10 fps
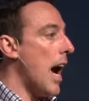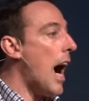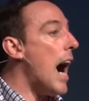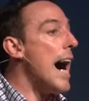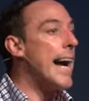
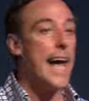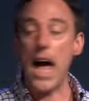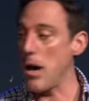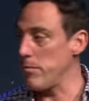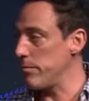I
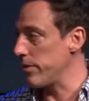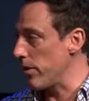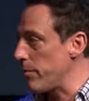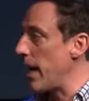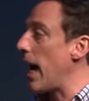am. Tell
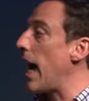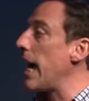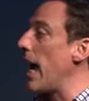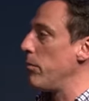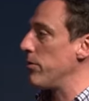him that I
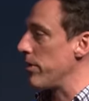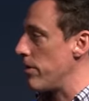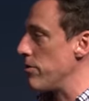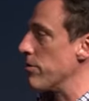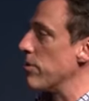am
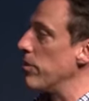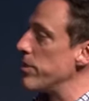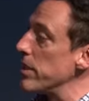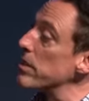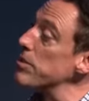sent you. So when
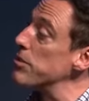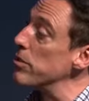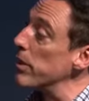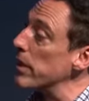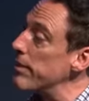Jesus is
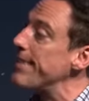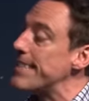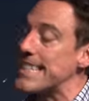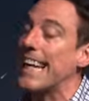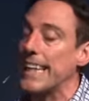doing this,
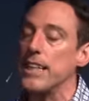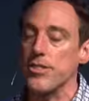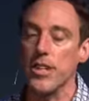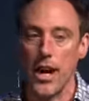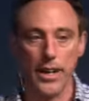he's saying he's
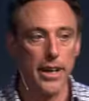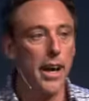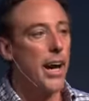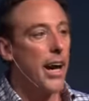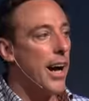God.
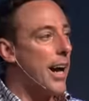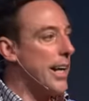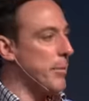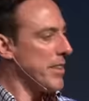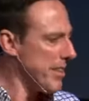I
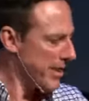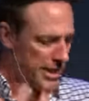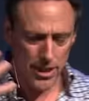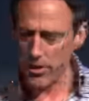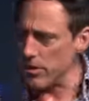am. And
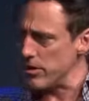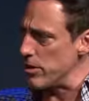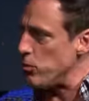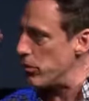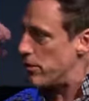here you can see
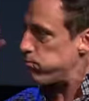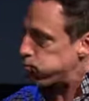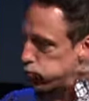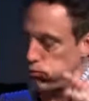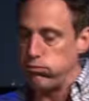the words,
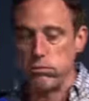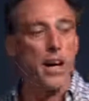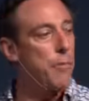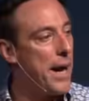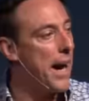they
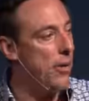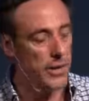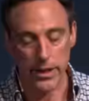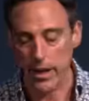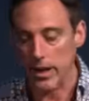have power.
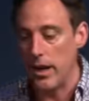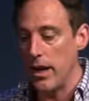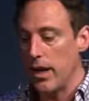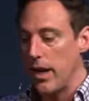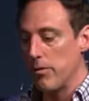They knock
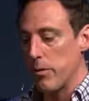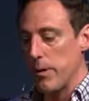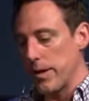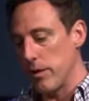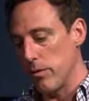
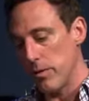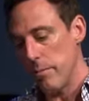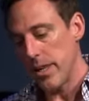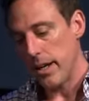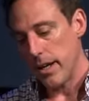everybody over.
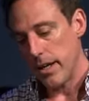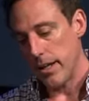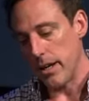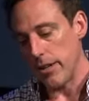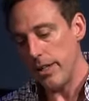
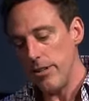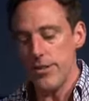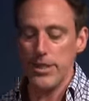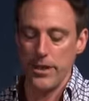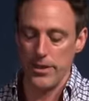Now, here's
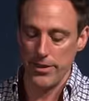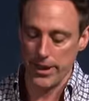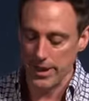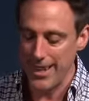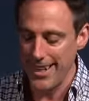the other
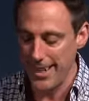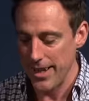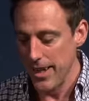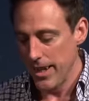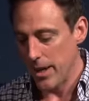thing
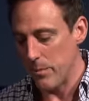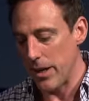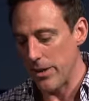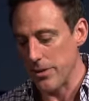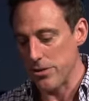
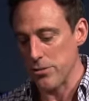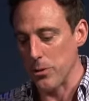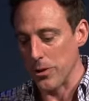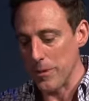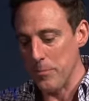about the
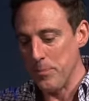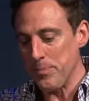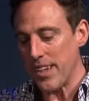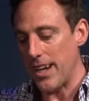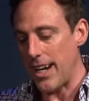sword.
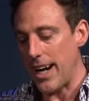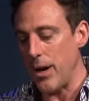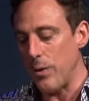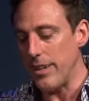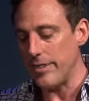Uh, I
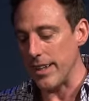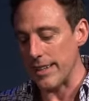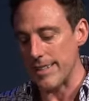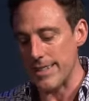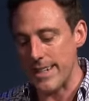want to take a
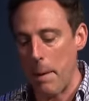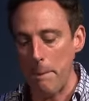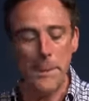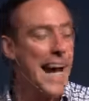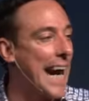
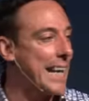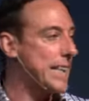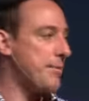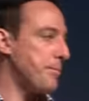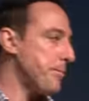step back
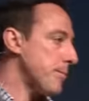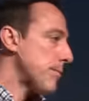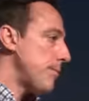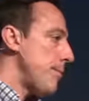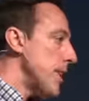
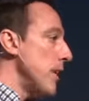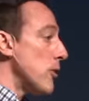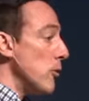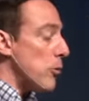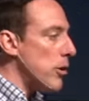in
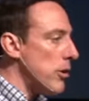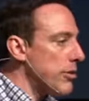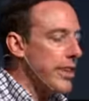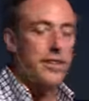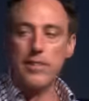Luke. We'll go
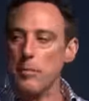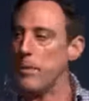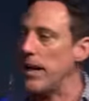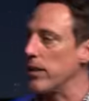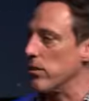take a step
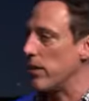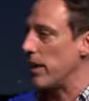back in Luke.